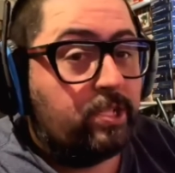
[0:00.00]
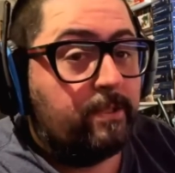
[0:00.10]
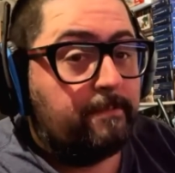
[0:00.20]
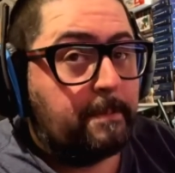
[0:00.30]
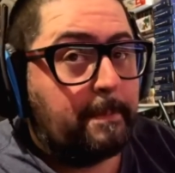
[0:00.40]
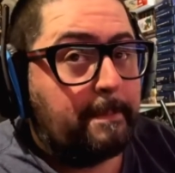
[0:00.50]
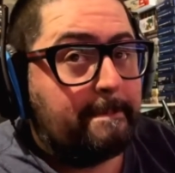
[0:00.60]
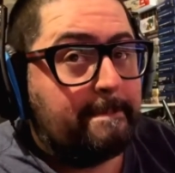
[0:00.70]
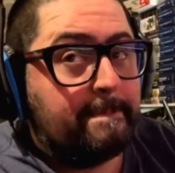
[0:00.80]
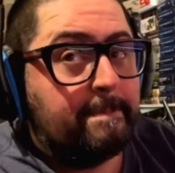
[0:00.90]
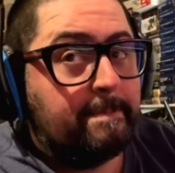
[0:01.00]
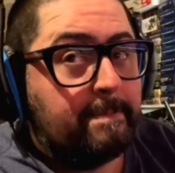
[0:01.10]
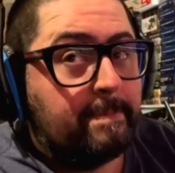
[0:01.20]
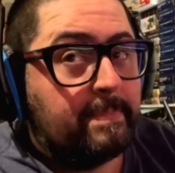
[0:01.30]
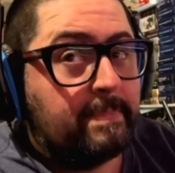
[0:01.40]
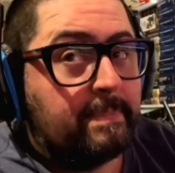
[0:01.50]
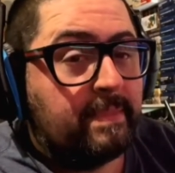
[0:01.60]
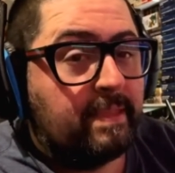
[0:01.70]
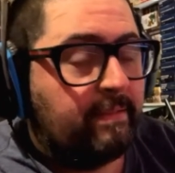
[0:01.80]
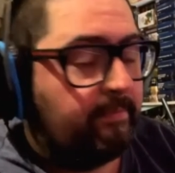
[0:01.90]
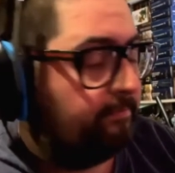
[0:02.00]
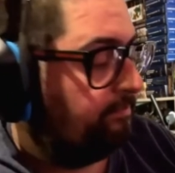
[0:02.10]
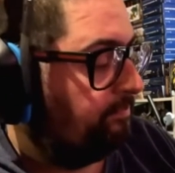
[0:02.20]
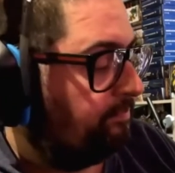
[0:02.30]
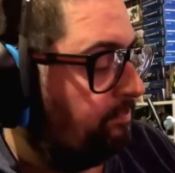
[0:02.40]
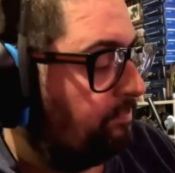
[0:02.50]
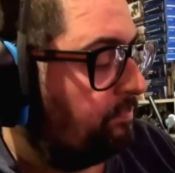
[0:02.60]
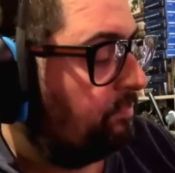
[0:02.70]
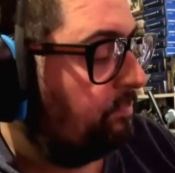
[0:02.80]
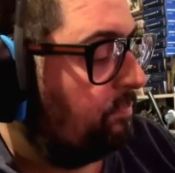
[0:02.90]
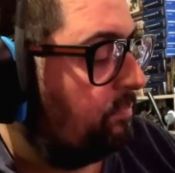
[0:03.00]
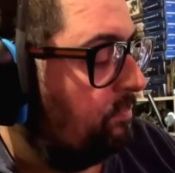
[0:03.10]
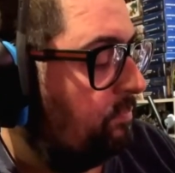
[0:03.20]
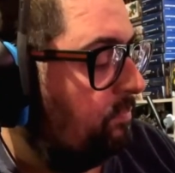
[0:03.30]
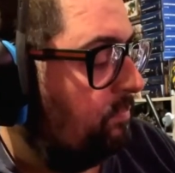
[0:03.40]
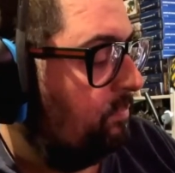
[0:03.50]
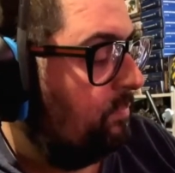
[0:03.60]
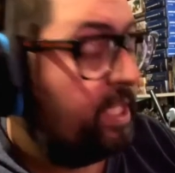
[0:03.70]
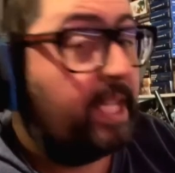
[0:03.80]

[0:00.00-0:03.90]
that these cards are random. You